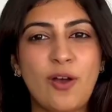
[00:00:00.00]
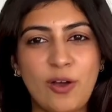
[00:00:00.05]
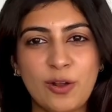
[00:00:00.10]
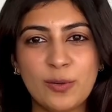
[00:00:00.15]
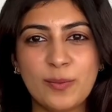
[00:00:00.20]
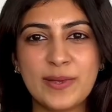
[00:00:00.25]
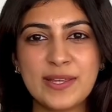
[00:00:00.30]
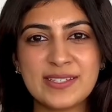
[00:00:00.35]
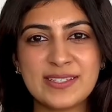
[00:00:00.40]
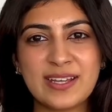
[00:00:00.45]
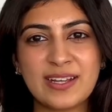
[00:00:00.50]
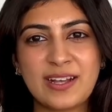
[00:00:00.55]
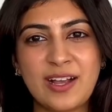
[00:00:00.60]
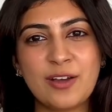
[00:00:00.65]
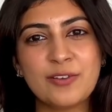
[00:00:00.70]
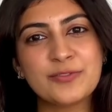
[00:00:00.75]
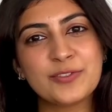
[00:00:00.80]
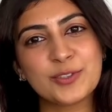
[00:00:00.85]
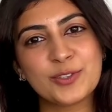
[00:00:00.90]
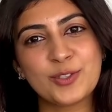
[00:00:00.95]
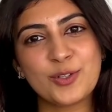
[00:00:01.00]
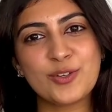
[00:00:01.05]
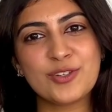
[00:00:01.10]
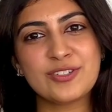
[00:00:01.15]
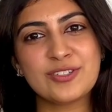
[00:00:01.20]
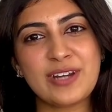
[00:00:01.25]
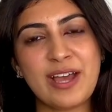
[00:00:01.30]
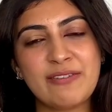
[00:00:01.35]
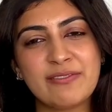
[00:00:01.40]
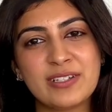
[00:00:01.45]
always account for
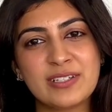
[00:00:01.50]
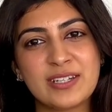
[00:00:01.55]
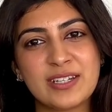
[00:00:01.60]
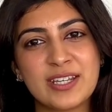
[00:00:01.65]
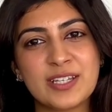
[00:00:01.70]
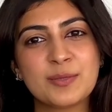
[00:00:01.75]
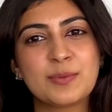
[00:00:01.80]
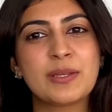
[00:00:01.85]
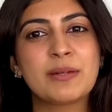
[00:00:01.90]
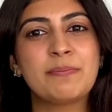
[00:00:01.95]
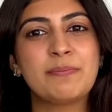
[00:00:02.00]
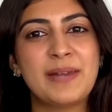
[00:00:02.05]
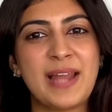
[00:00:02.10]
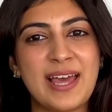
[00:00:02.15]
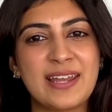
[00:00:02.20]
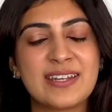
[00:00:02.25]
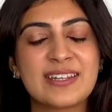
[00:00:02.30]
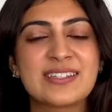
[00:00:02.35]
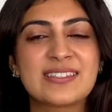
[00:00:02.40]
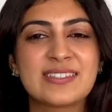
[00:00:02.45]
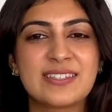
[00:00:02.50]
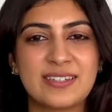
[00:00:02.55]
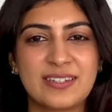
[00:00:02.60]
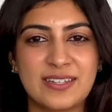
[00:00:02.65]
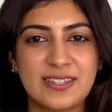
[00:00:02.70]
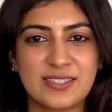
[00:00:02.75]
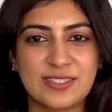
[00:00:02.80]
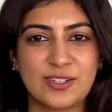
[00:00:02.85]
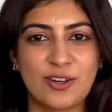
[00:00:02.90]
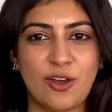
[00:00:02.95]
those travel days when planning
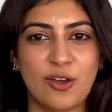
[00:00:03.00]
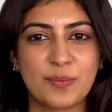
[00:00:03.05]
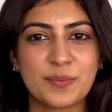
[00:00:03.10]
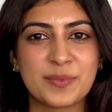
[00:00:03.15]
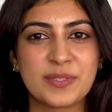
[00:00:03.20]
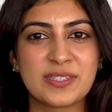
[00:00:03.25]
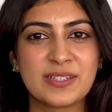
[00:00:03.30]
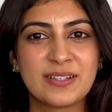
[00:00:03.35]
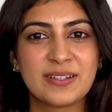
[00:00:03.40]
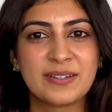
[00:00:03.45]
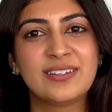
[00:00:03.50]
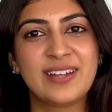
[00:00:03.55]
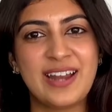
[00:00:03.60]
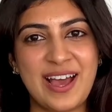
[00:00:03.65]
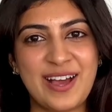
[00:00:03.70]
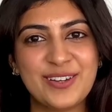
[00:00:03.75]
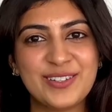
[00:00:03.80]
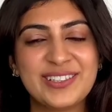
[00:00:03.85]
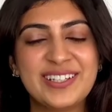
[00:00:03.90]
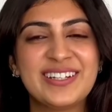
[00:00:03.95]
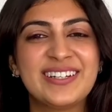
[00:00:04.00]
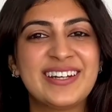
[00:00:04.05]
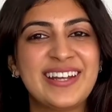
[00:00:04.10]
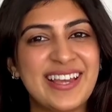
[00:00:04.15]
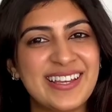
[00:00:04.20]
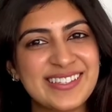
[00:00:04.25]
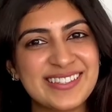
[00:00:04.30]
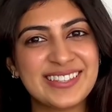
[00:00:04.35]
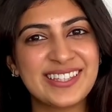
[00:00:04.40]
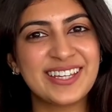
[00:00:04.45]
city stops. Now the
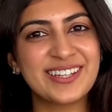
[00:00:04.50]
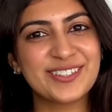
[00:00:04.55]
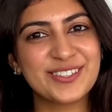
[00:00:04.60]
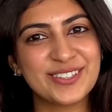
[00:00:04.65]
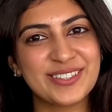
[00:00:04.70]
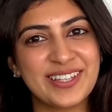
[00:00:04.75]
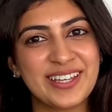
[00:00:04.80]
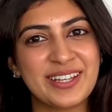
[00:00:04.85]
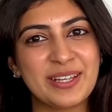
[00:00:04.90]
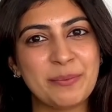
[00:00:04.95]
next thing to think